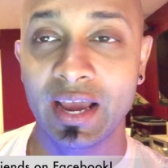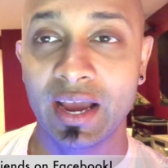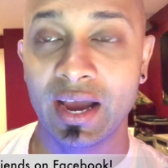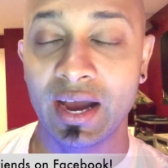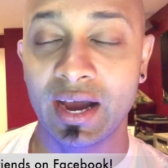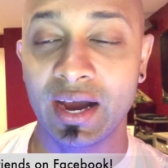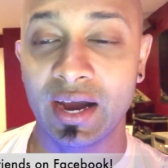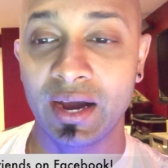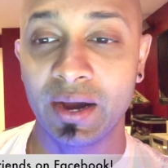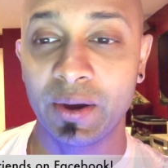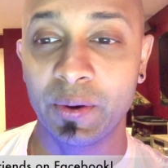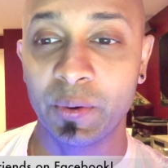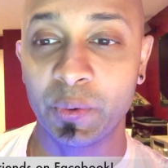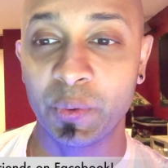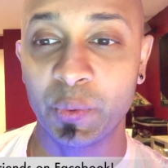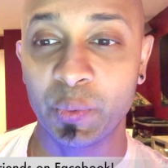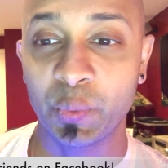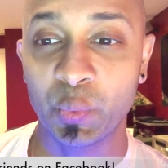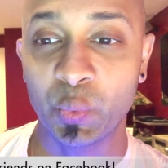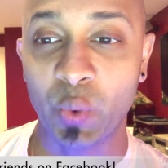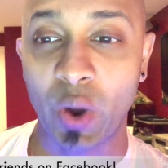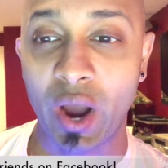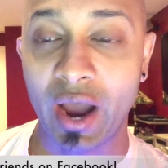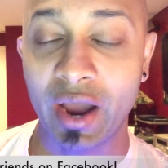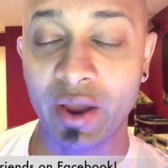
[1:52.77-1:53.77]

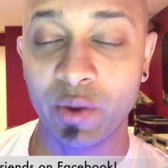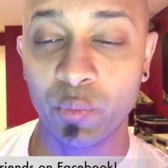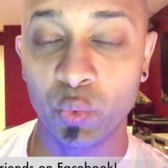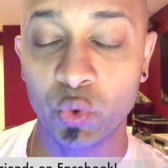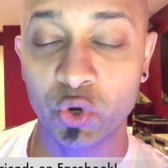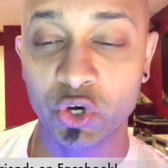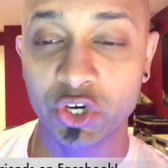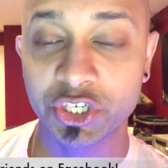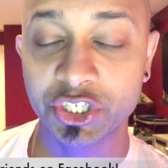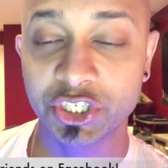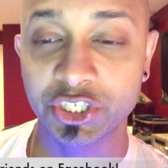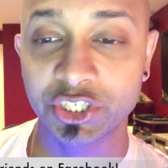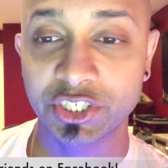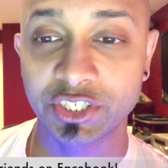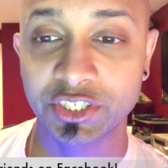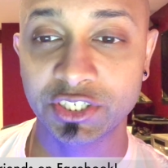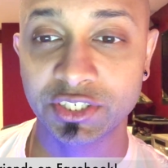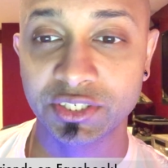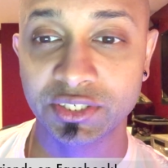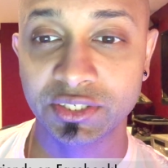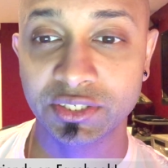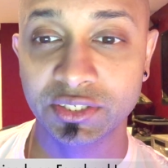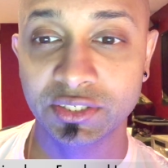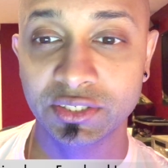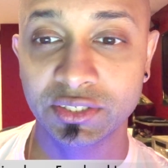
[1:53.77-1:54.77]
I
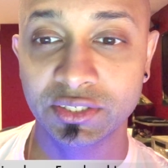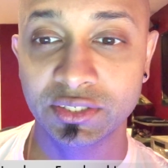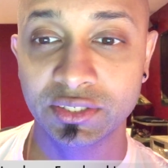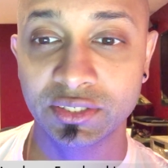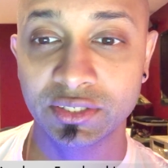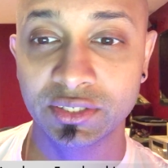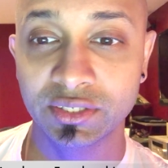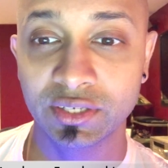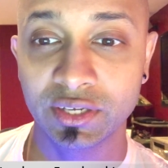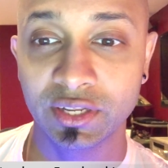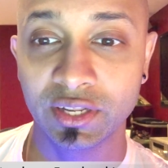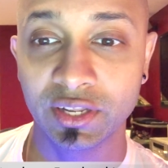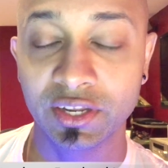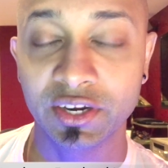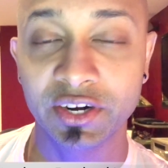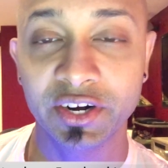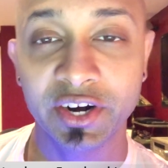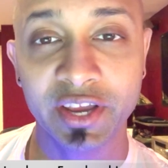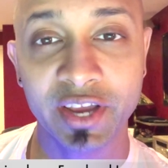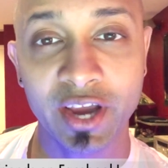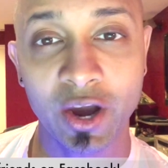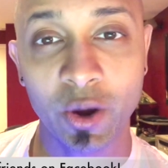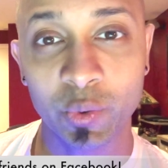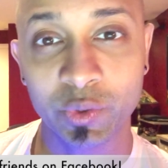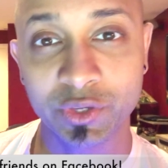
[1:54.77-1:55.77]
was
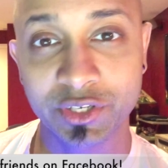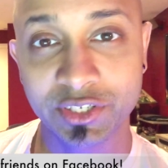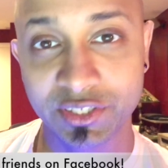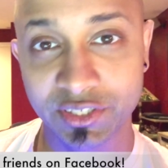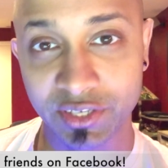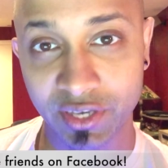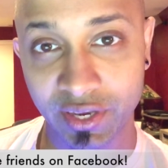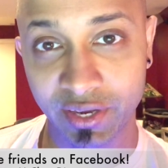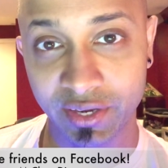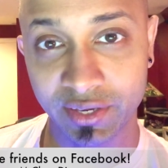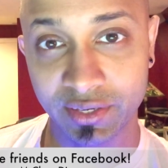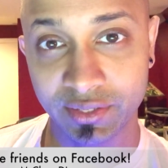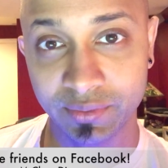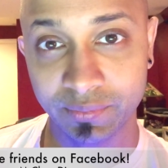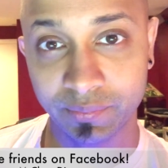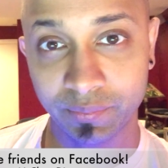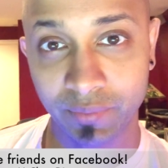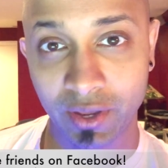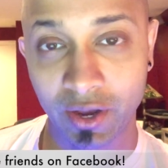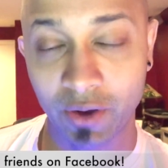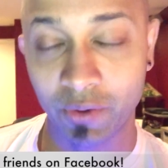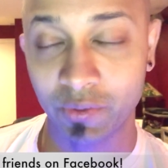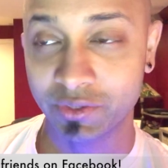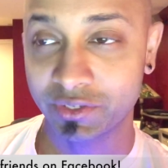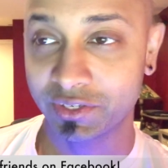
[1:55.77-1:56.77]
learning how to sing,
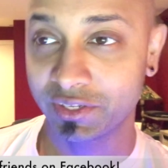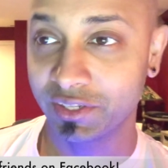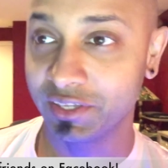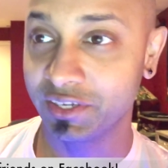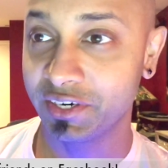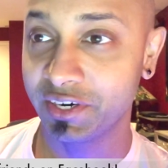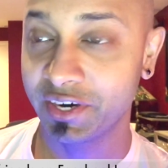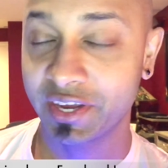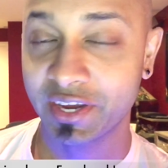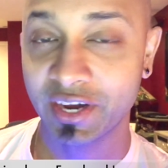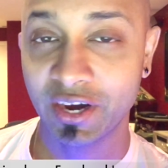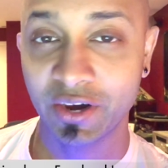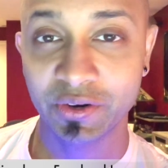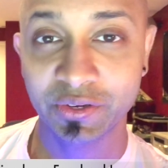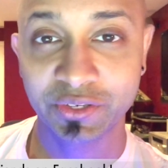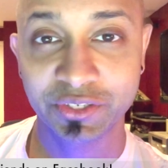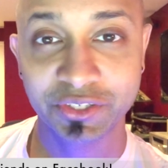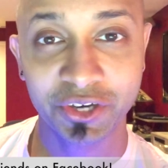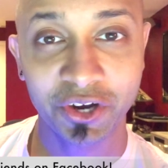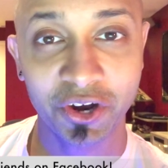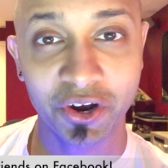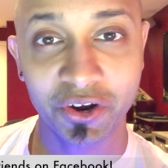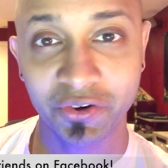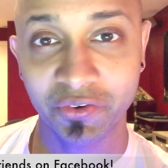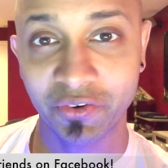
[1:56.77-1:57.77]
I was learning how to
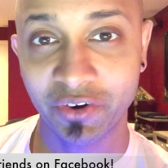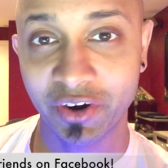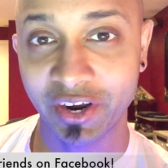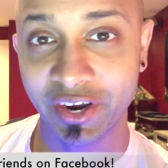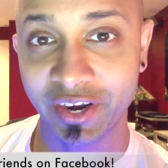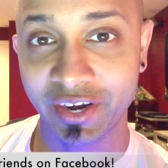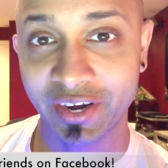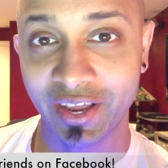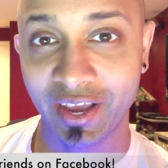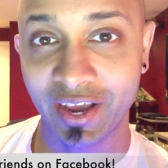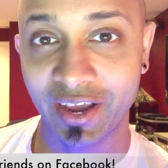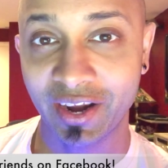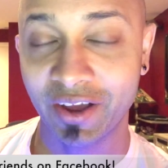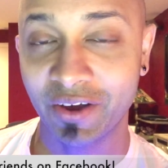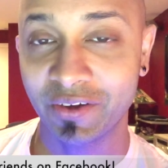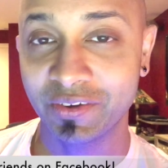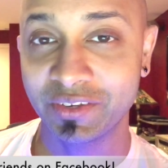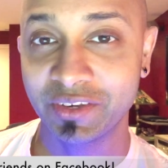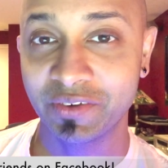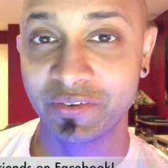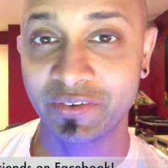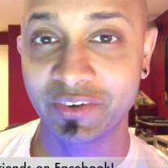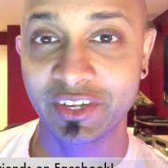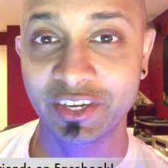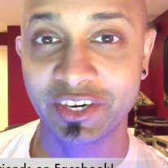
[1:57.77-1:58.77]
songwrite, and I
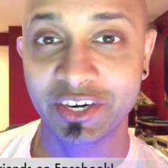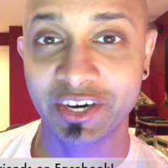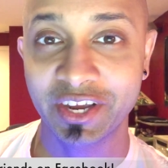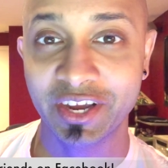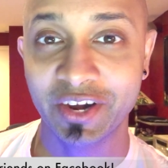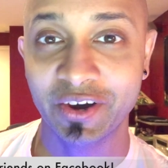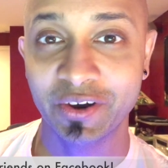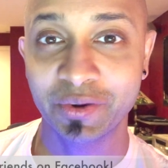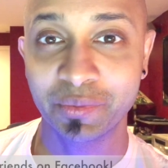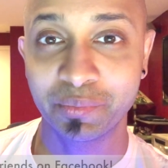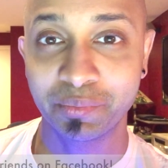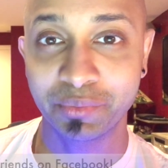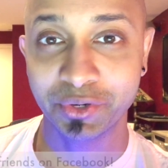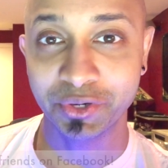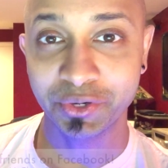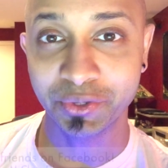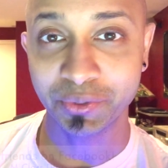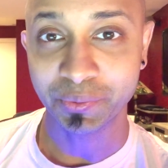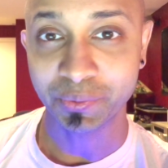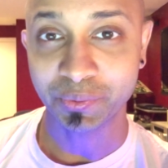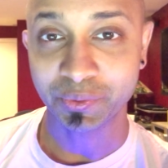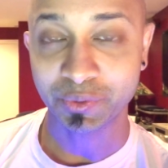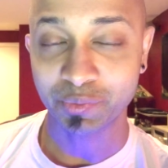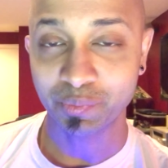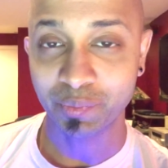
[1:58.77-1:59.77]
was even learning how to
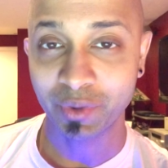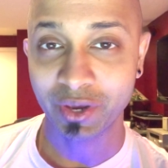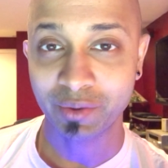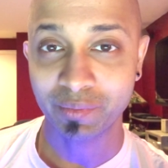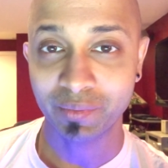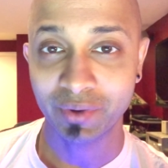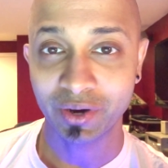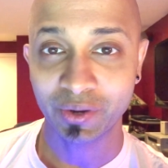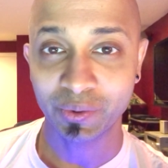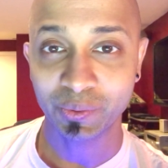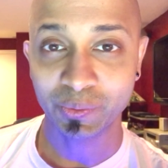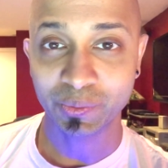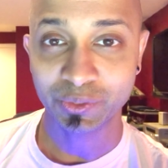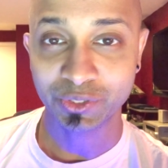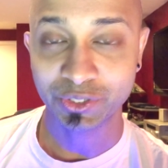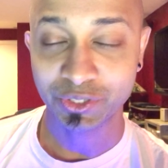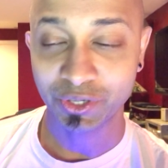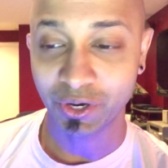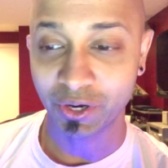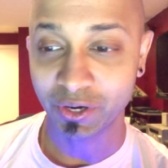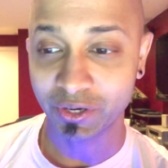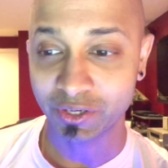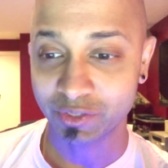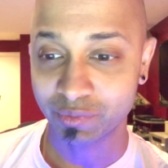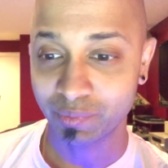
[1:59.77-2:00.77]
produce, make my own
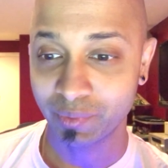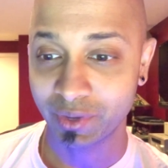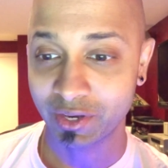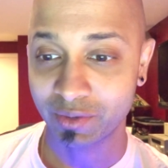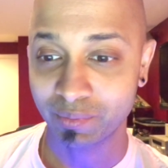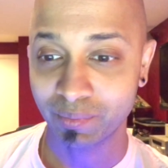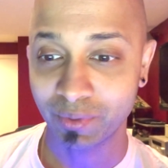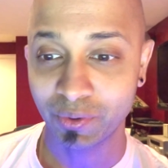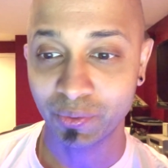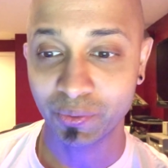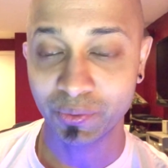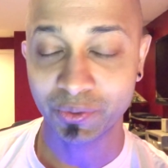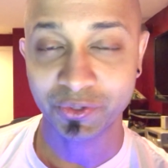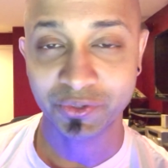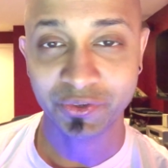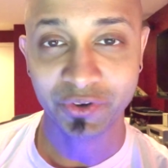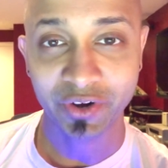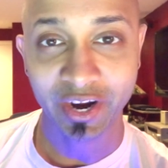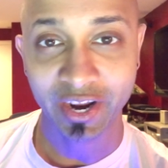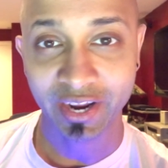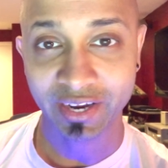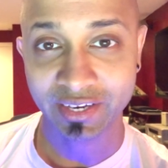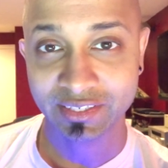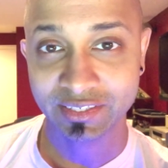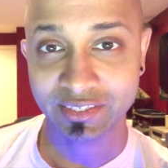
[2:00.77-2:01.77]
songs, make my own
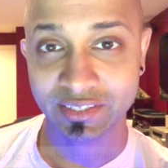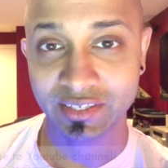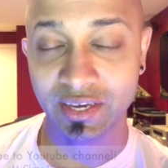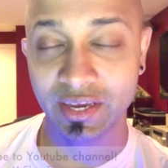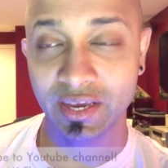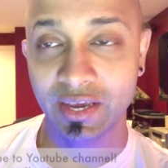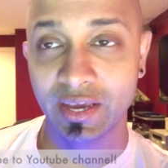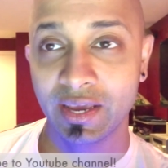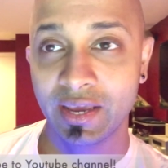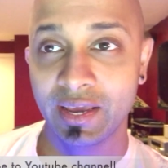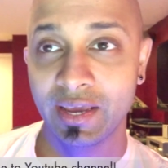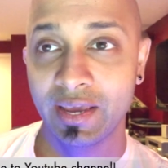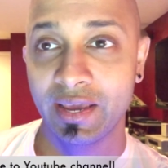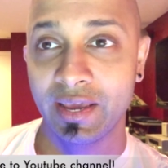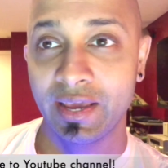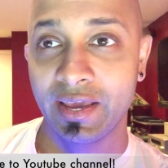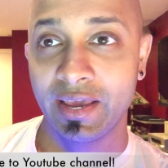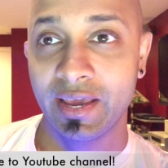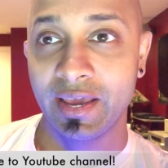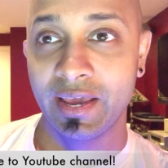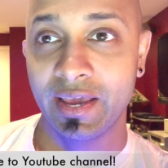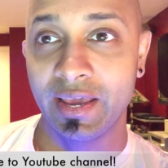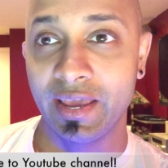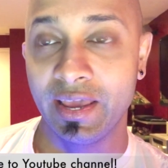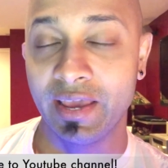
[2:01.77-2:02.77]
tracks.
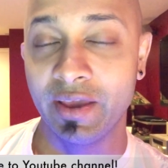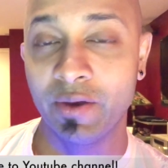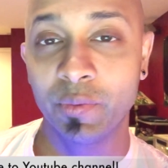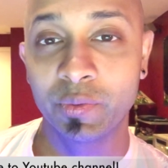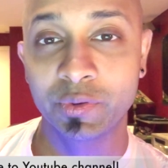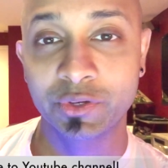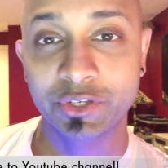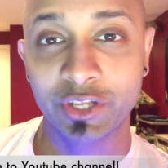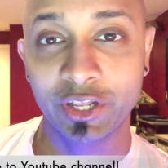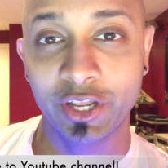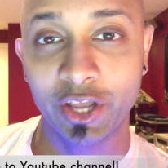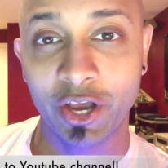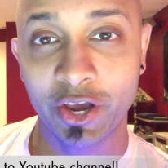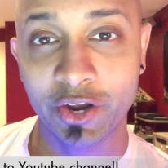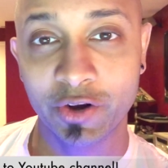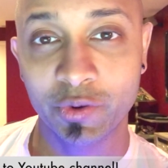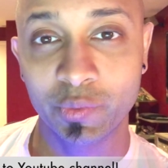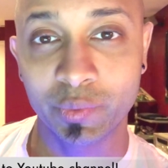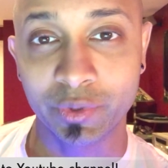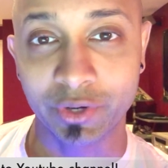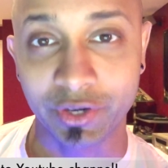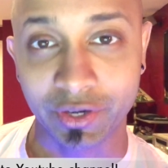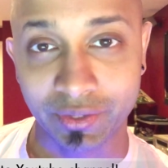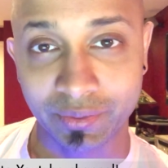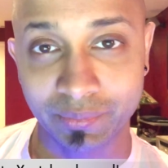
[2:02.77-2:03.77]
It was a lot
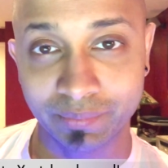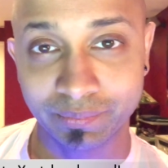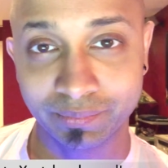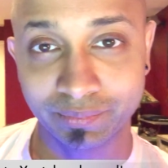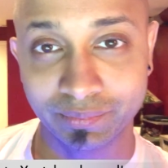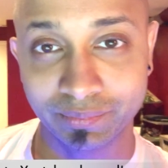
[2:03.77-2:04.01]
of work,